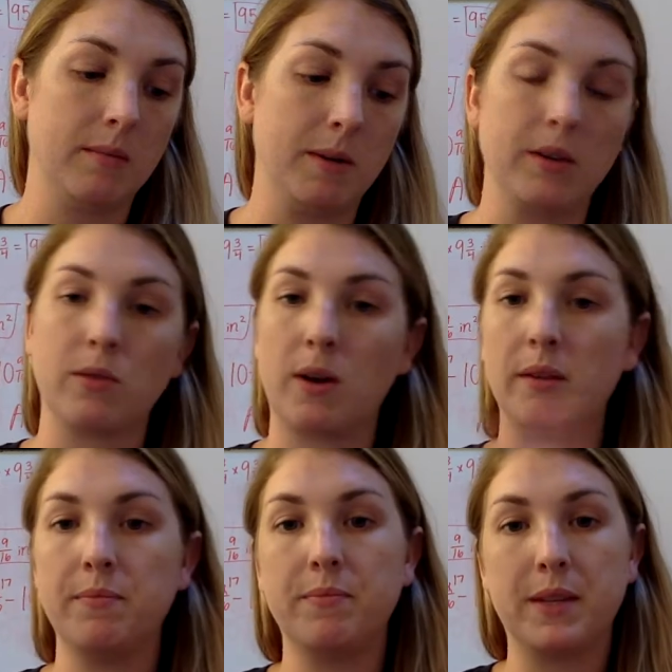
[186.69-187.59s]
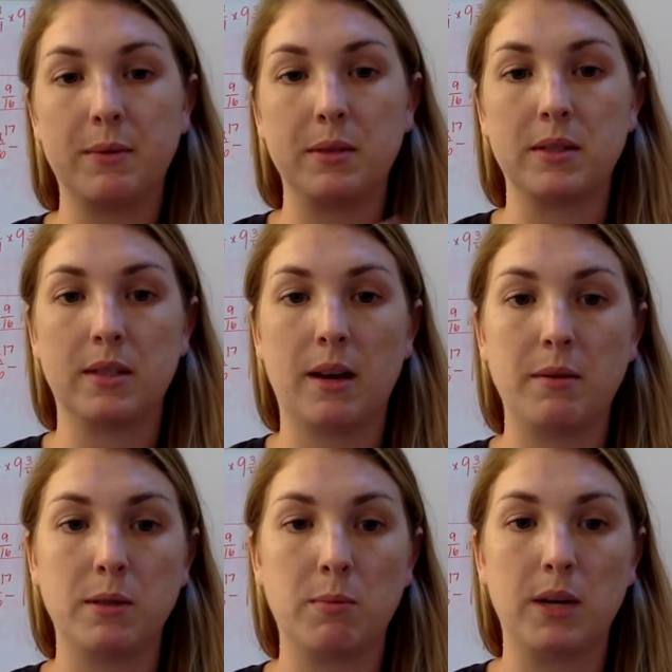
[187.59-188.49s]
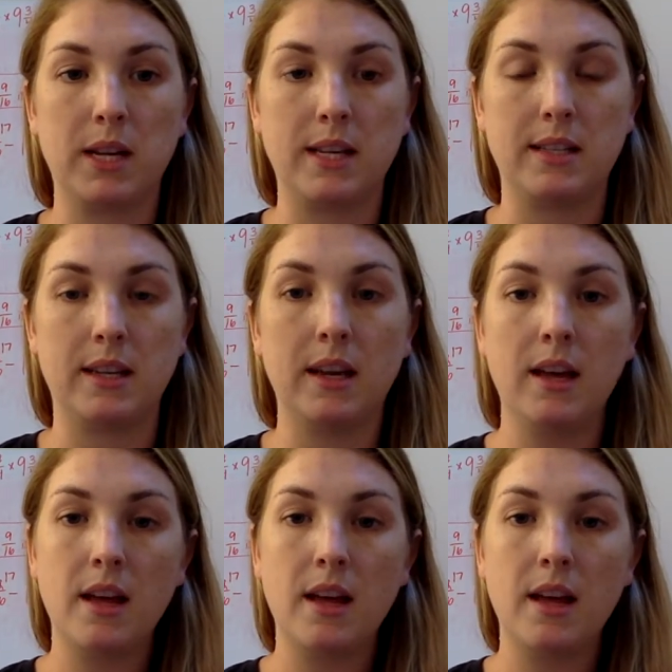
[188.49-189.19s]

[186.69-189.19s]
meters squared. That one's pretty easy.